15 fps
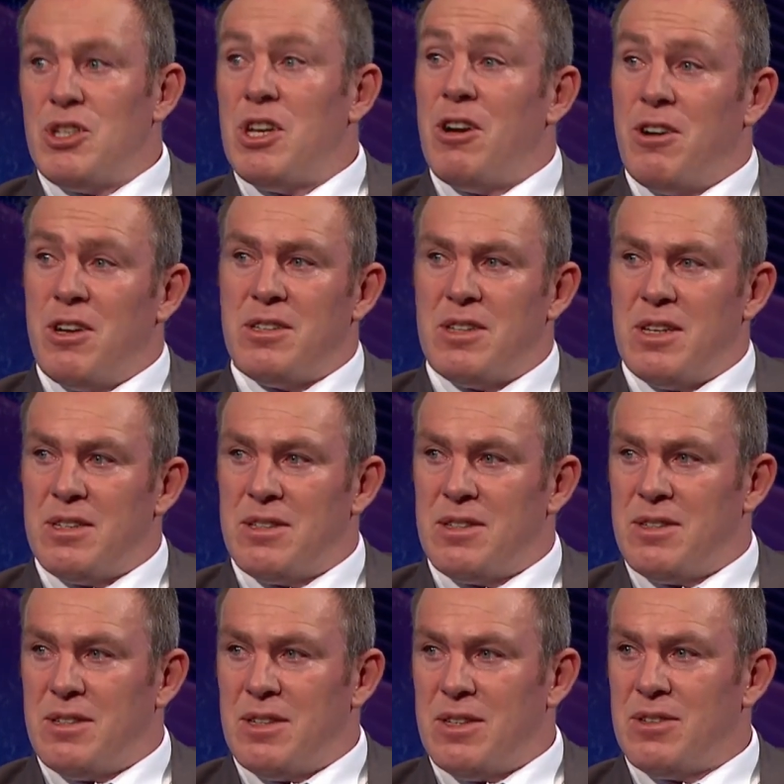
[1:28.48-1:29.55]
serious,
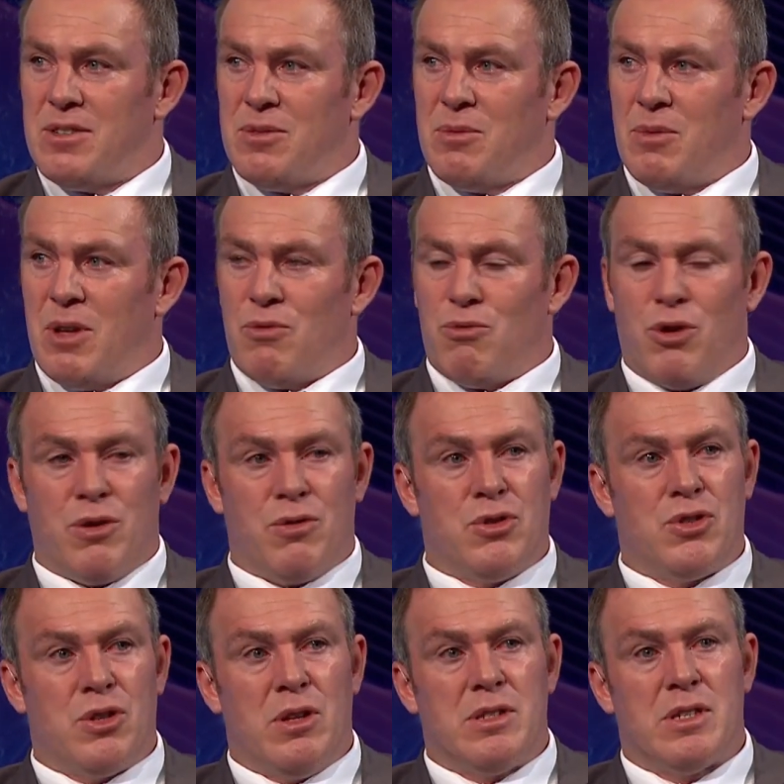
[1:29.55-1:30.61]
this run of
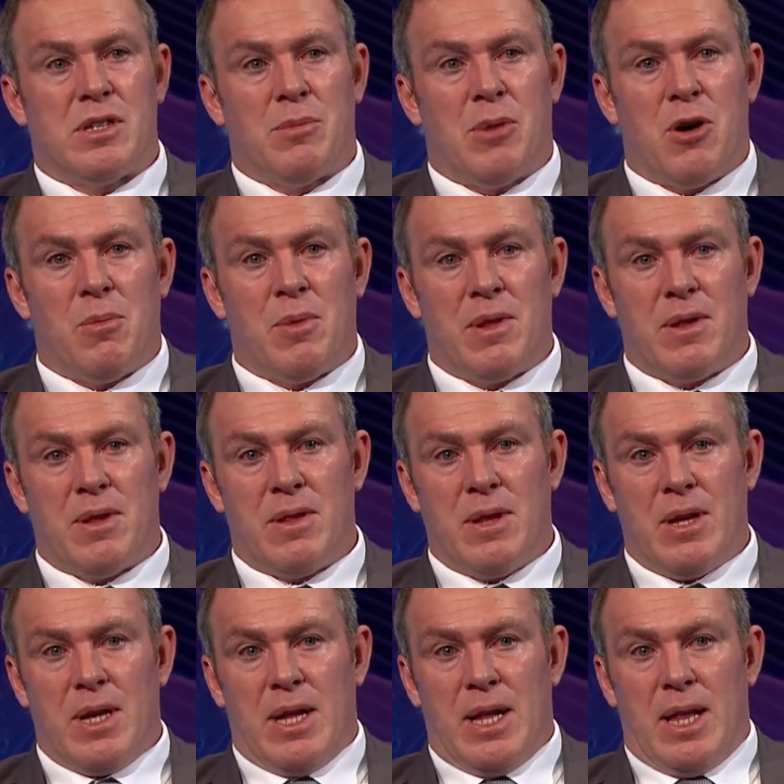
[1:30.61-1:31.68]
results at the moment.
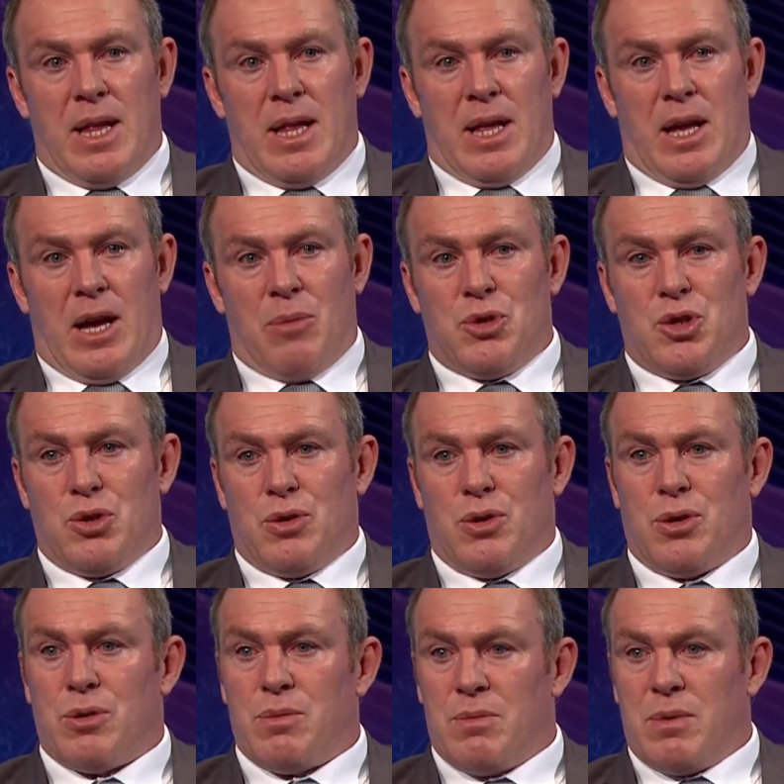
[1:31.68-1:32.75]
And I'm
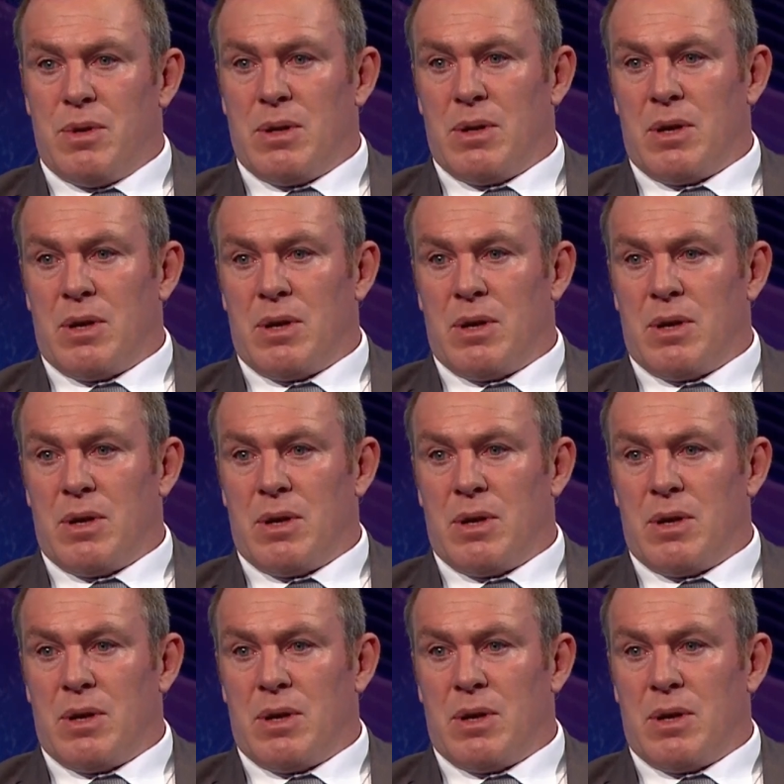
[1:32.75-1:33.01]
sure